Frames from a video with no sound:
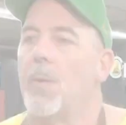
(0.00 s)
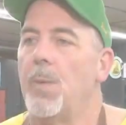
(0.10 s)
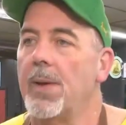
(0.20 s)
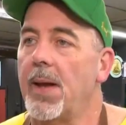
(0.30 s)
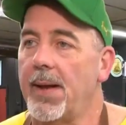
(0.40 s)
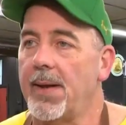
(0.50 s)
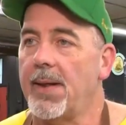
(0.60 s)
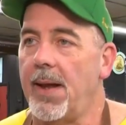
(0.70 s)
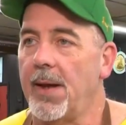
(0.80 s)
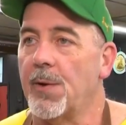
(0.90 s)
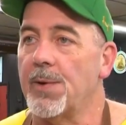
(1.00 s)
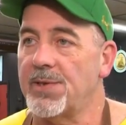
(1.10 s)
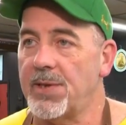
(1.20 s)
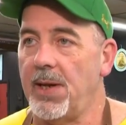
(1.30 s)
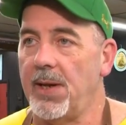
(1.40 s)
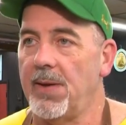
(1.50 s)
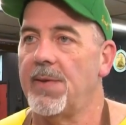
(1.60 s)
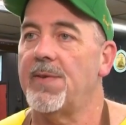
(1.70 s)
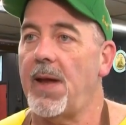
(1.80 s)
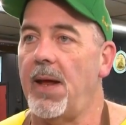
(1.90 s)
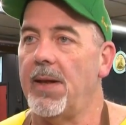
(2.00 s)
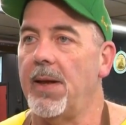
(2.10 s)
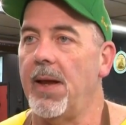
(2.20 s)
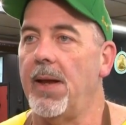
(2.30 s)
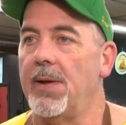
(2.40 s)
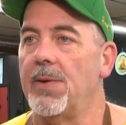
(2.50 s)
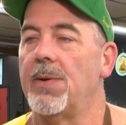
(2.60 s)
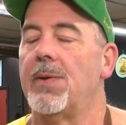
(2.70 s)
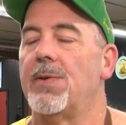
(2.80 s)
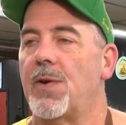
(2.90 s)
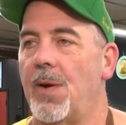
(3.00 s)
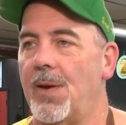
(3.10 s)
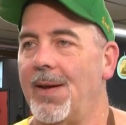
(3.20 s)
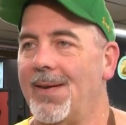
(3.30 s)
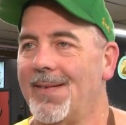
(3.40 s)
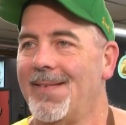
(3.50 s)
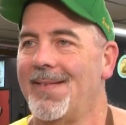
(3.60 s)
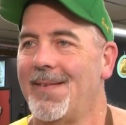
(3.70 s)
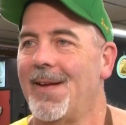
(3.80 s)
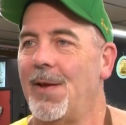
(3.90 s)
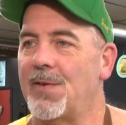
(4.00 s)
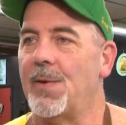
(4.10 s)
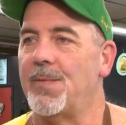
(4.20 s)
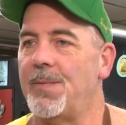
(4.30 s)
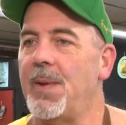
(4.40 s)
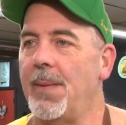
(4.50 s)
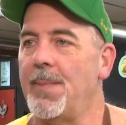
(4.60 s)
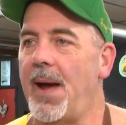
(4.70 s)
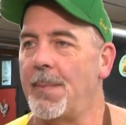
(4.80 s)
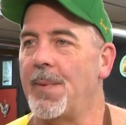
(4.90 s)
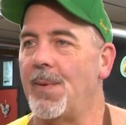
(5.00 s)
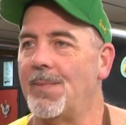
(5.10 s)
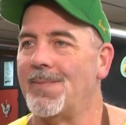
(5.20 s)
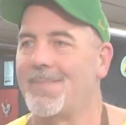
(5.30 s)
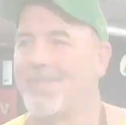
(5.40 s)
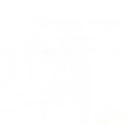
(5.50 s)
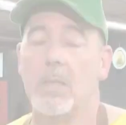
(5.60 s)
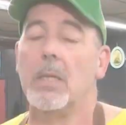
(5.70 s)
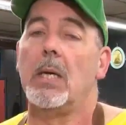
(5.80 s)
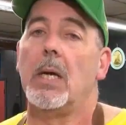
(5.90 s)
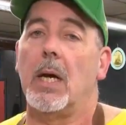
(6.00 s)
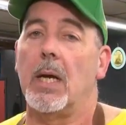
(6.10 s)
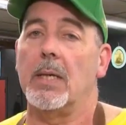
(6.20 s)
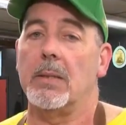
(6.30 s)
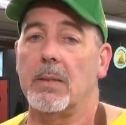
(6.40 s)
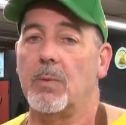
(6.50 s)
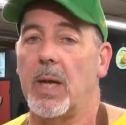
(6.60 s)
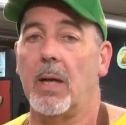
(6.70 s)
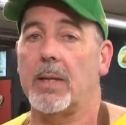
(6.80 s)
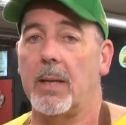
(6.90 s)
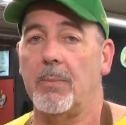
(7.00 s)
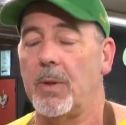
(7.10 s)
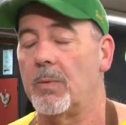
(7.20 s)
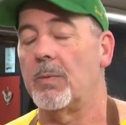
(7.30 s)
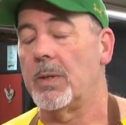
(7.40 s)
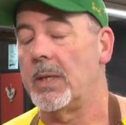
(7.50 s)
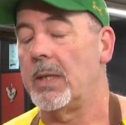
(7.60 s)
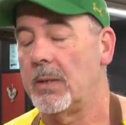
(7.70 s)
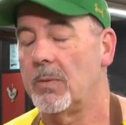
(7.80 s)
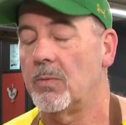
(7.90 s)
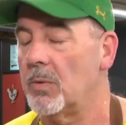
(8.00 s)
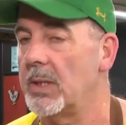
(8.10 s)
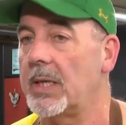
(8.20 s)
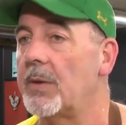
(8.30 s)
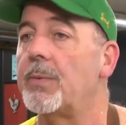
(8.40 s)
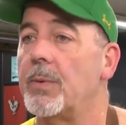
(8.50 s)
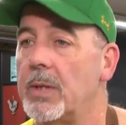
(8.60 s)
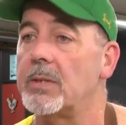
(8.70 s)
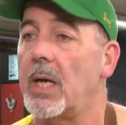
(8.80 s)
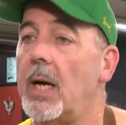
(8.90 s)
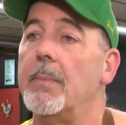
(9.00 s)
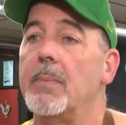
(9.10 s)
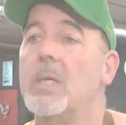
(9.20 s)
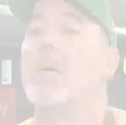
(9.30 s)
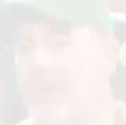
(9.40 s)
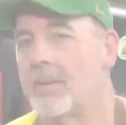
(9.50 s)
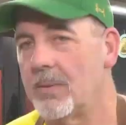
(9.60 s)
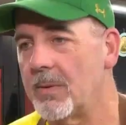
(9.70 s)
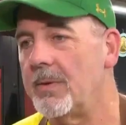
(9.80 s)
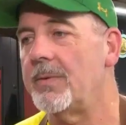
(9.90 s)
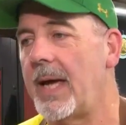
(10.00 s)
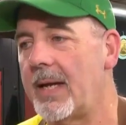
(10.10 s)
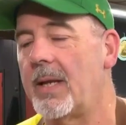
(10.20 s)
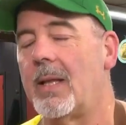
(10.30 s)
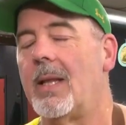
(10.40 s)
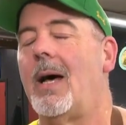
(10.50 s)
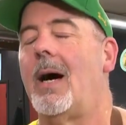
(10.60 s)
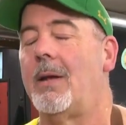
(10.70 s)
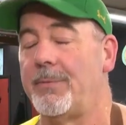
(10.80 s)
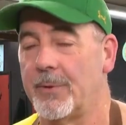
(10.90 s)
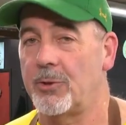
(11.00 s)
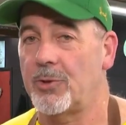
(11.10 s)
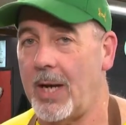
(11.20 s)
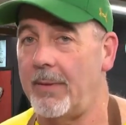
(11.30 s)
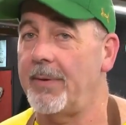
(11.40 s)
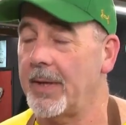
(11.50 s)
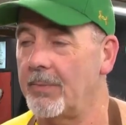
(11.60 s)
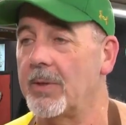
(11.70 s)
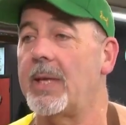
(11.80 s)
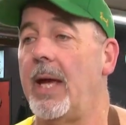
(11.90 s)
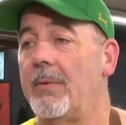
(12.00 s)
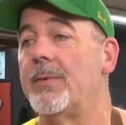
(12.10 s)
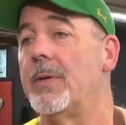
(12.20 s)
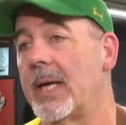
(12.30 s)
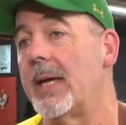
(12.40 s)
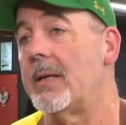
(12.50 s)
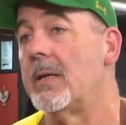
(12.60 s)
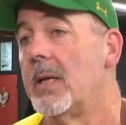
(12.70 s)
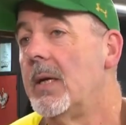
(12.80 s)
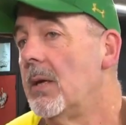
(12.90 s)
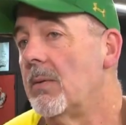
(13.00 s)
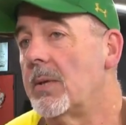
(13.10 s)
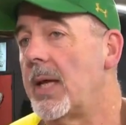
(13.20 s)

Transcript: Really like to thank Christine, Stanley, and Charlie. That's our main backbone. Without them, we wouldn't get through this time. We've had a lot of foot traffic, and we're thankful again. We're